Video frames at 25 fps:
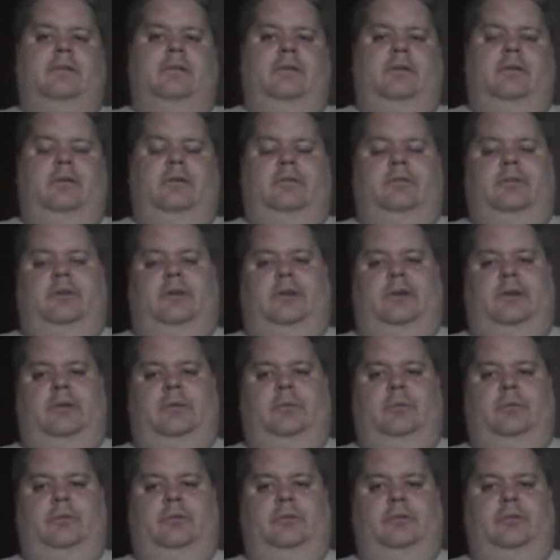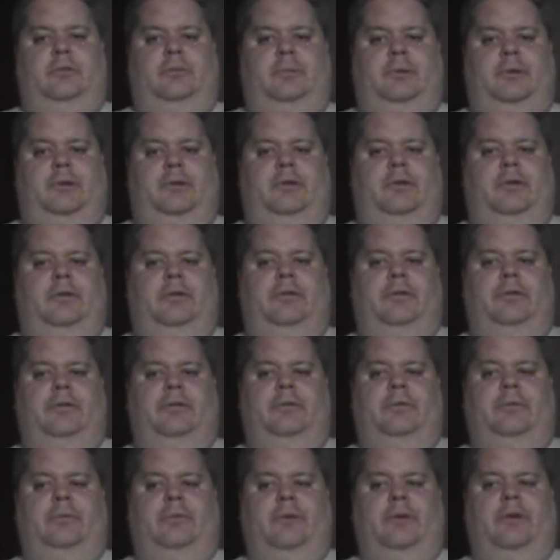your ticket will still be honored
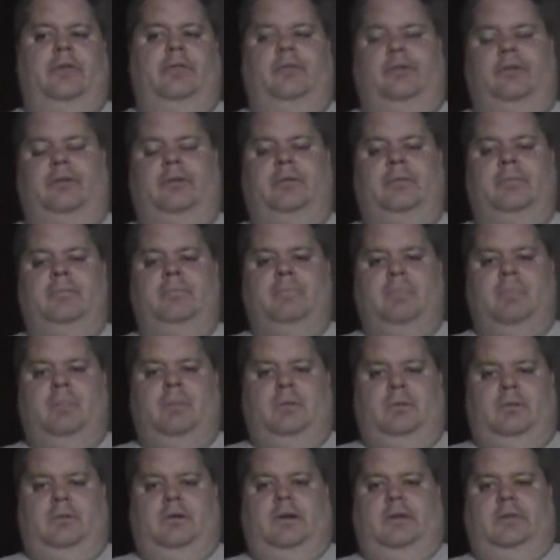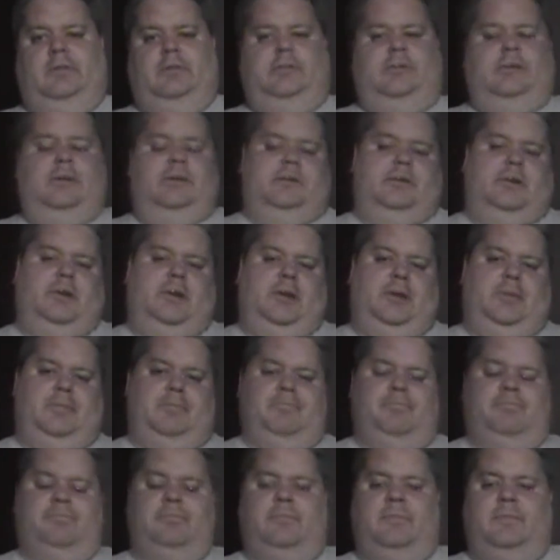whenever that said
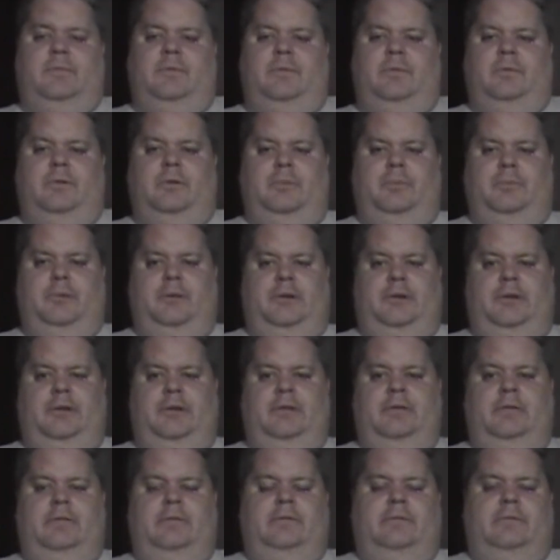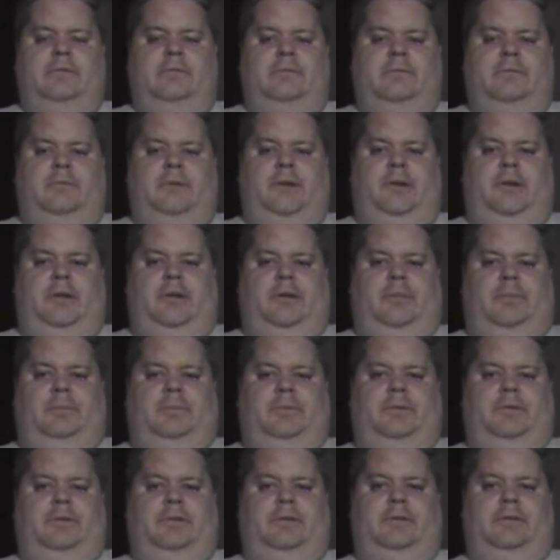game will be made up,
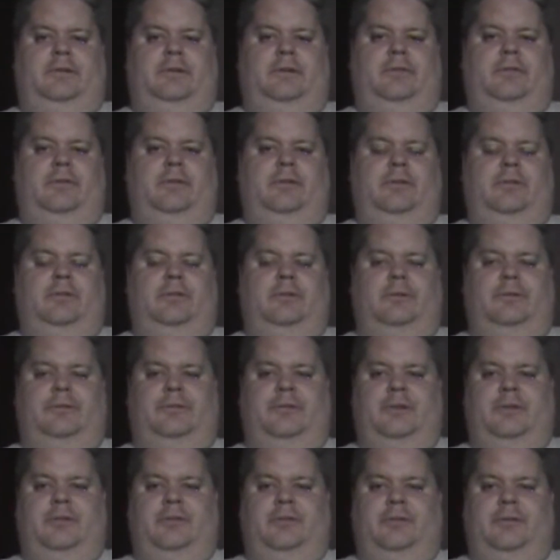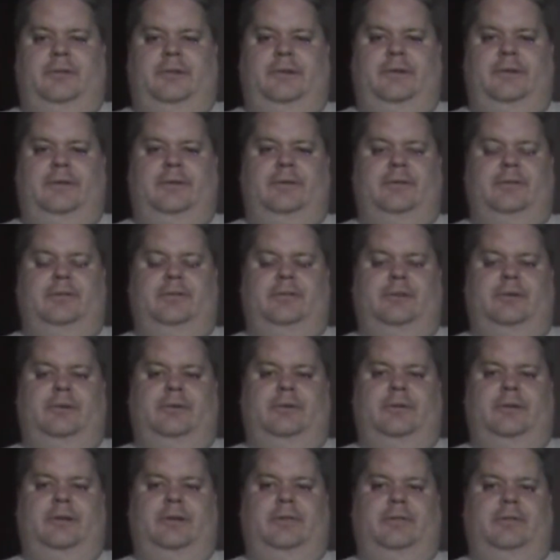but everything's all digital now because I
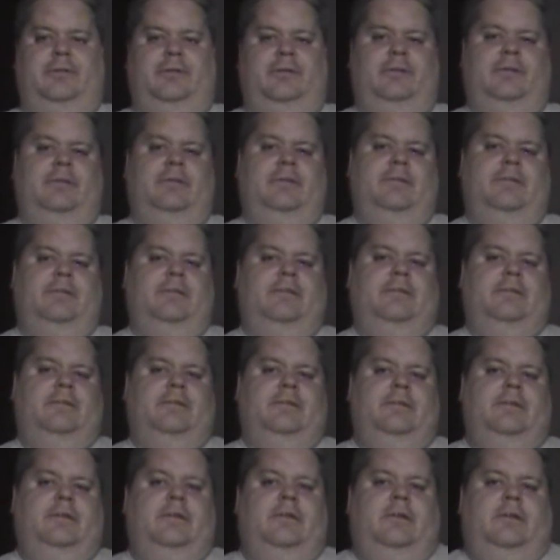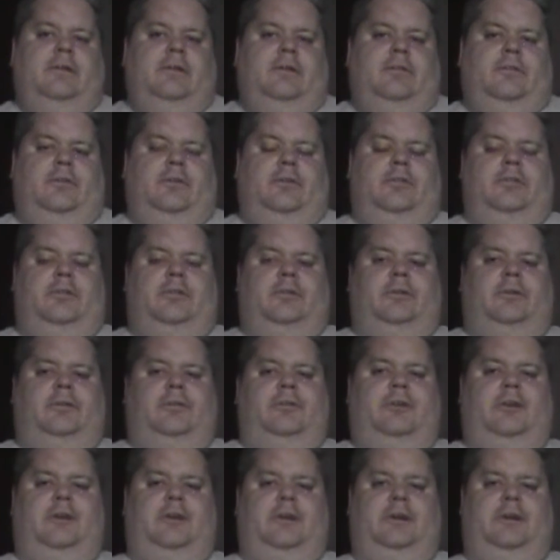don't have a physical
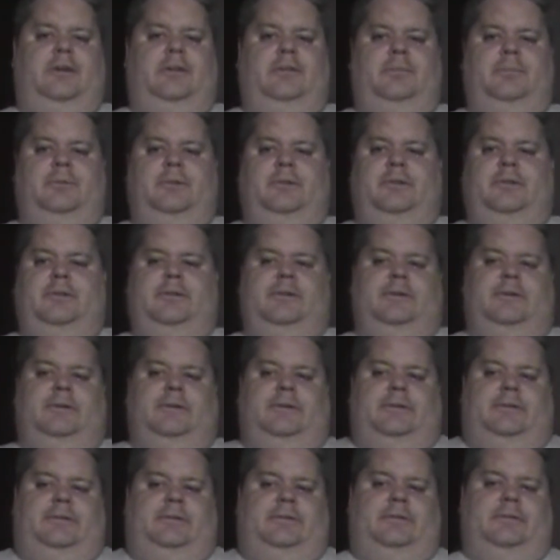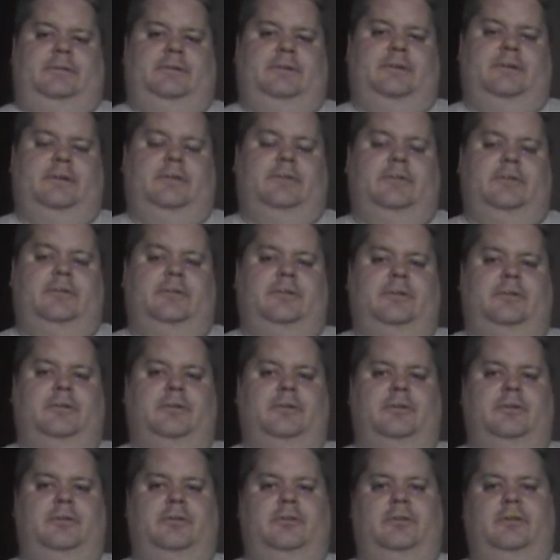ticket, but that's just
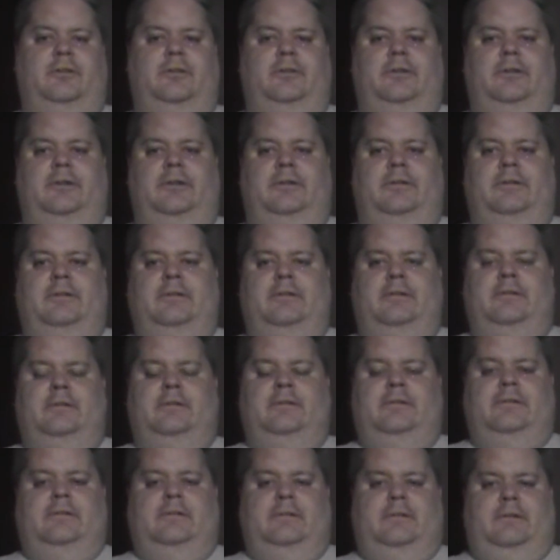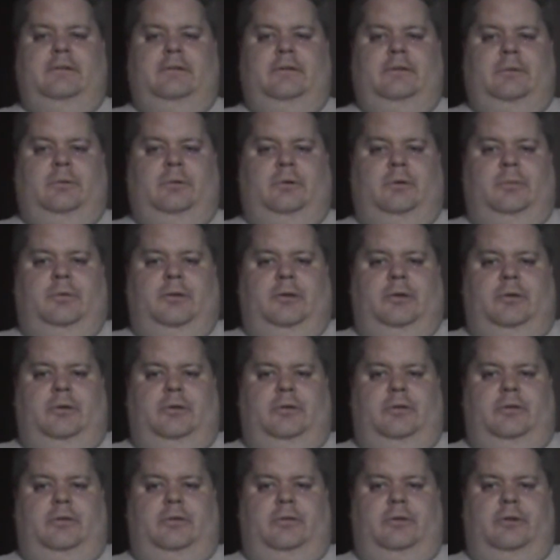something to share that won't be
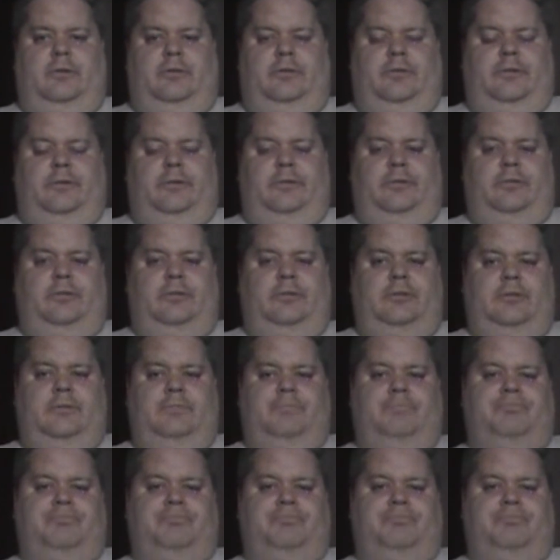going to the Rough House